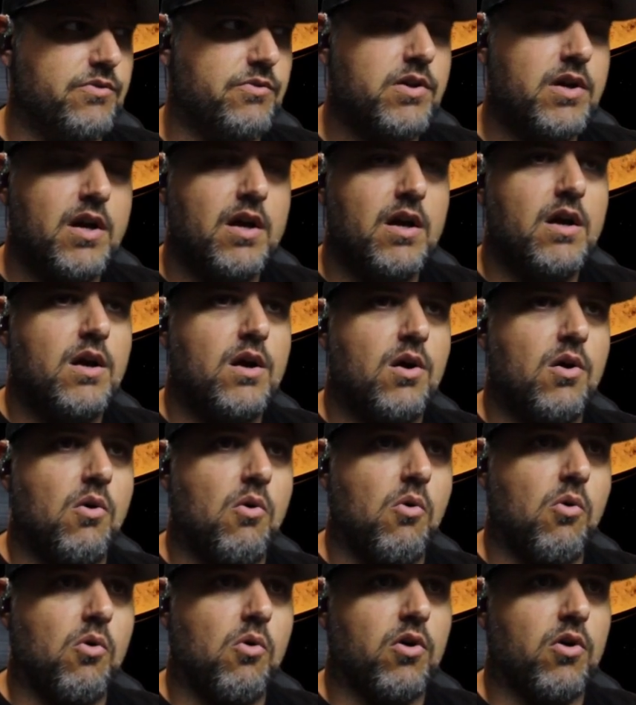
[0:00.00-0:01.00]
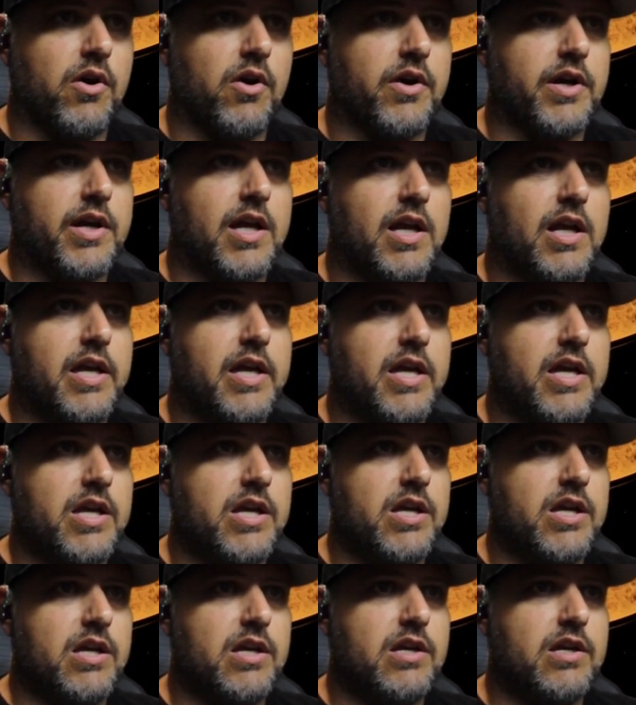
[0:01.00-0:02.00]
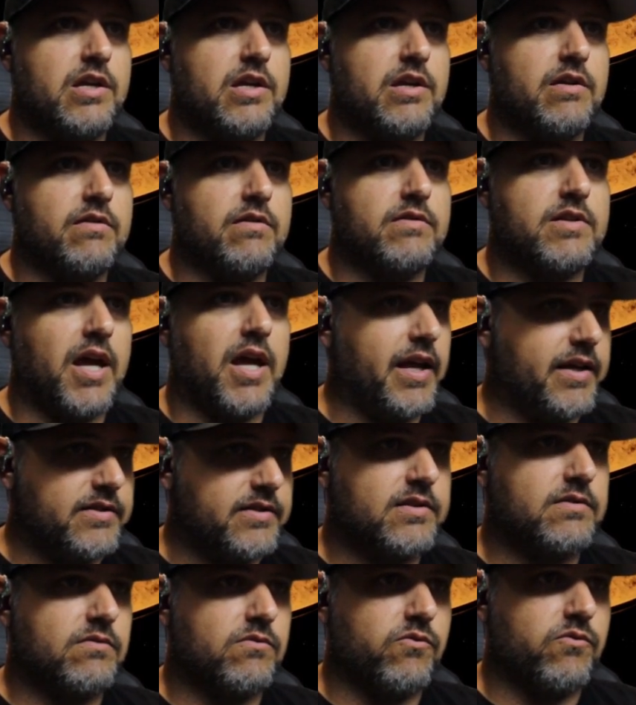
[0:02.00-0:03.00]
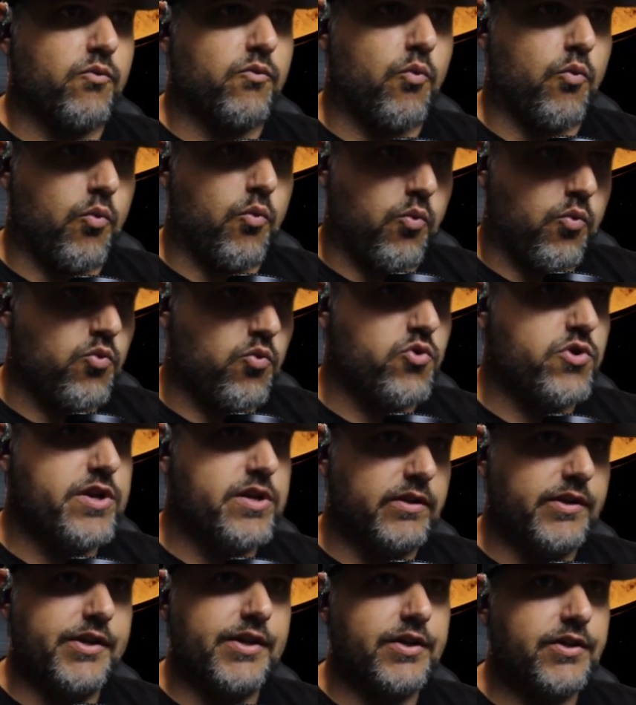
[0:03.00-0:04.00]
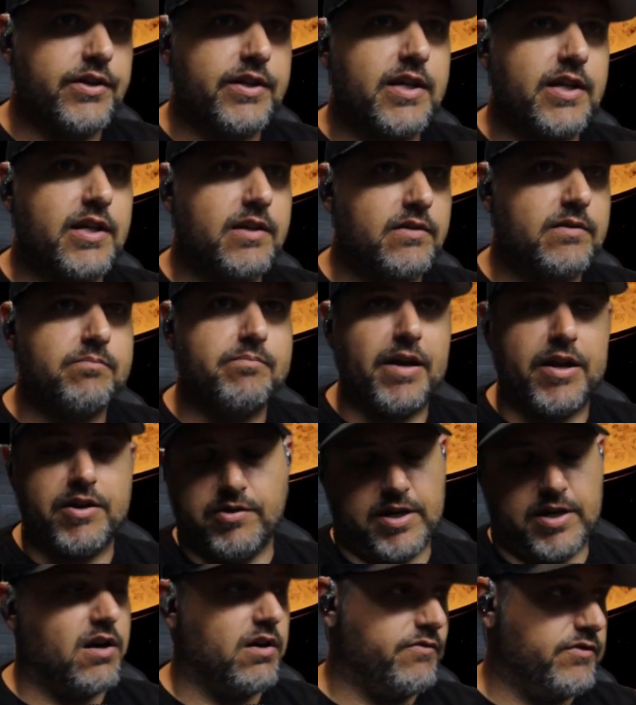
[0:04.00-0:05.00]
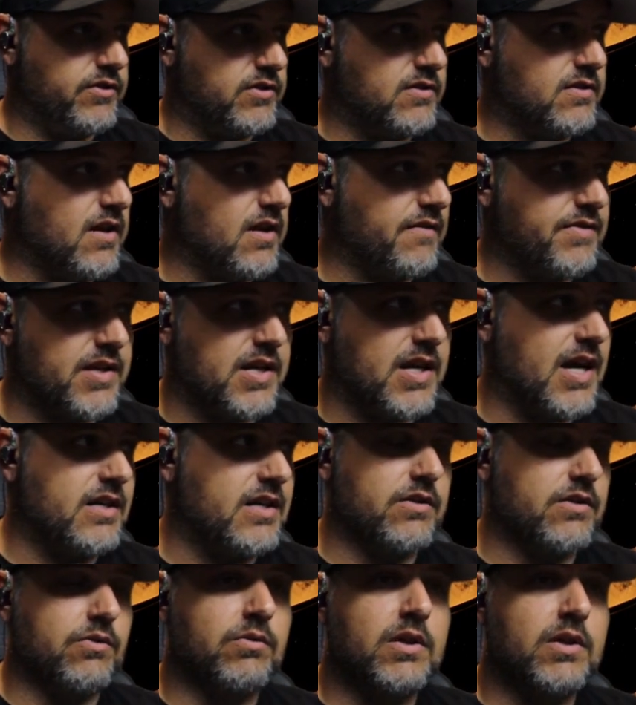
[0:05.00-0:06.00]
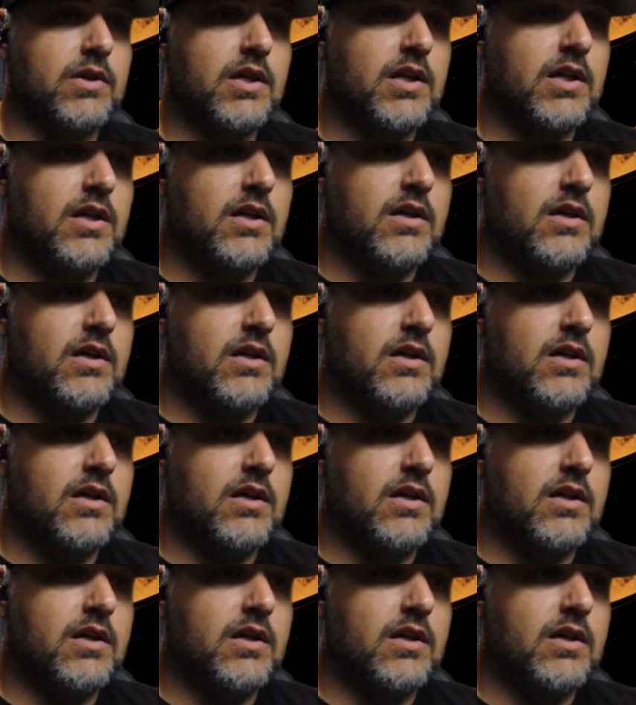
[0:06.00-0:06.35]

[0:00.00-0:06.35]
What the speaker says: new or he takes really better care of his stuff than I do.